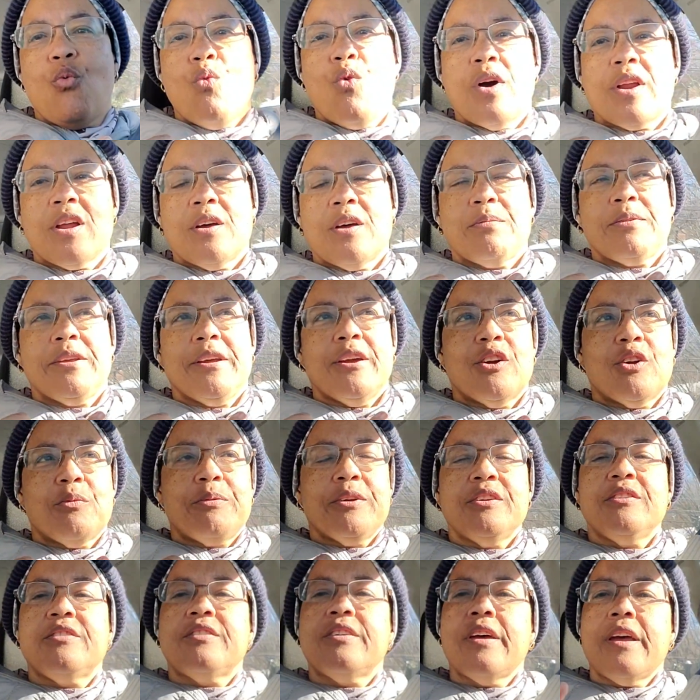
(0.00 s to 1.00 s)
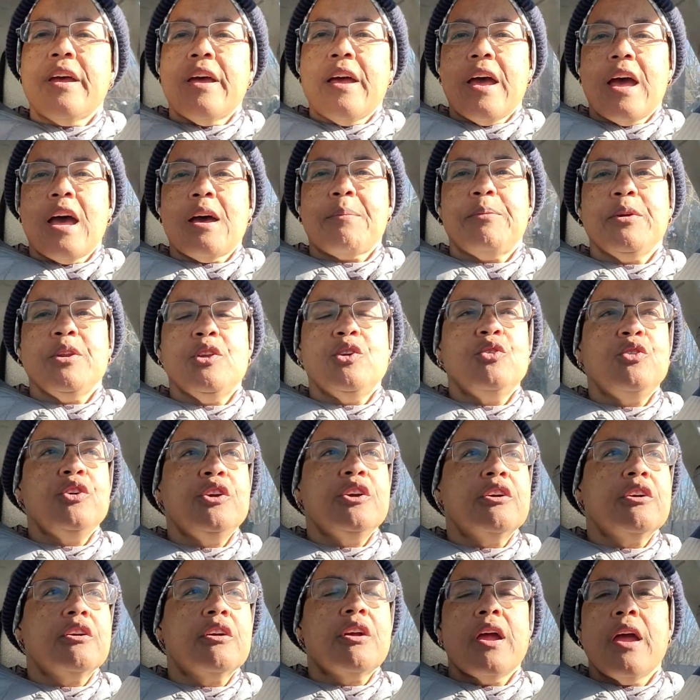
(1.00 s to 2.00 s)
What up, Terrapins? Happy New
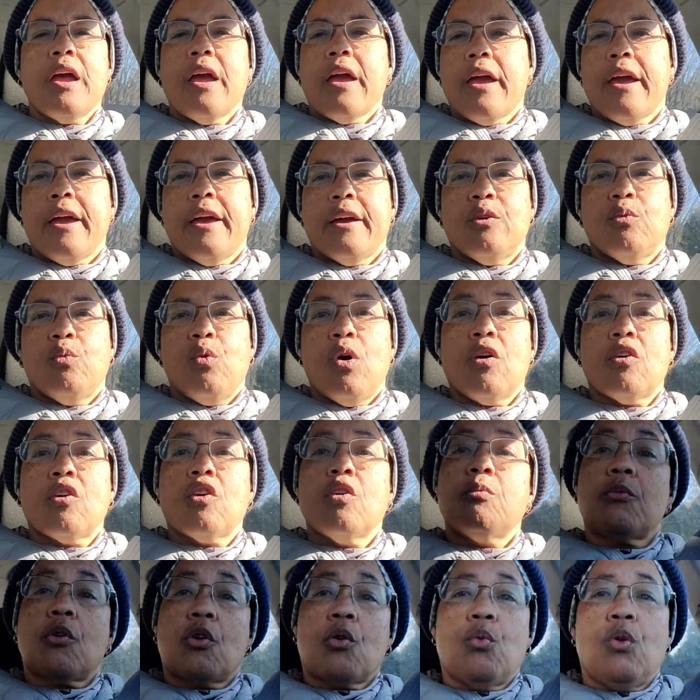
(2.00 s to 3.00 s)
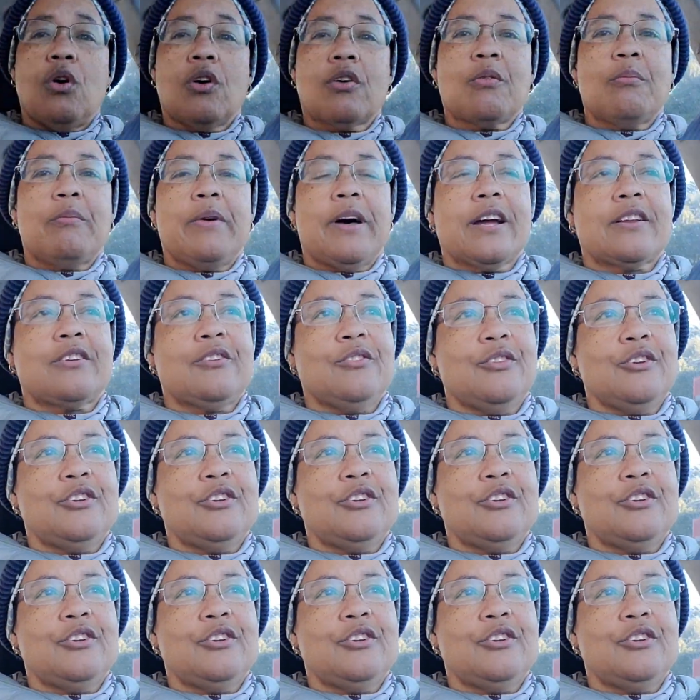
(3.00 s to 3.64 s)
Year, and welcome back to the